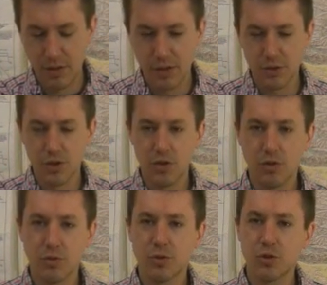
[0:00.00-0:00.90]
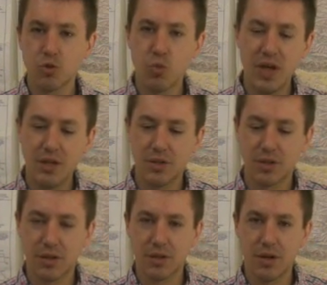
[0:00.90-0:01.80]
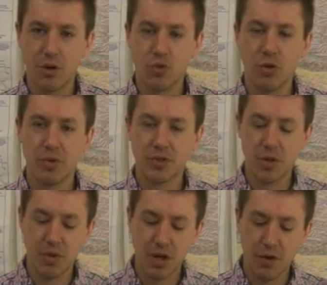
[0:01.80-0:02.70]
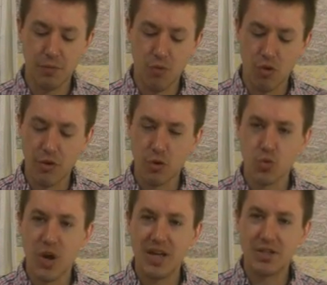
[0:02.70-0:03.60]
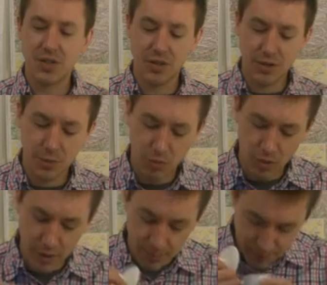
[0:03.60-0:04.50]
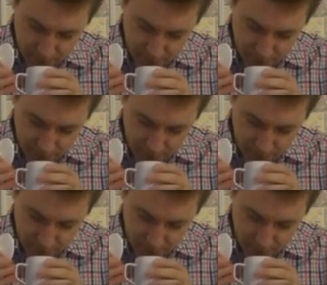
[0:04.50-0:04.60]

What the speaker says: Still sweet aromas coming off, more of the raisin at this point.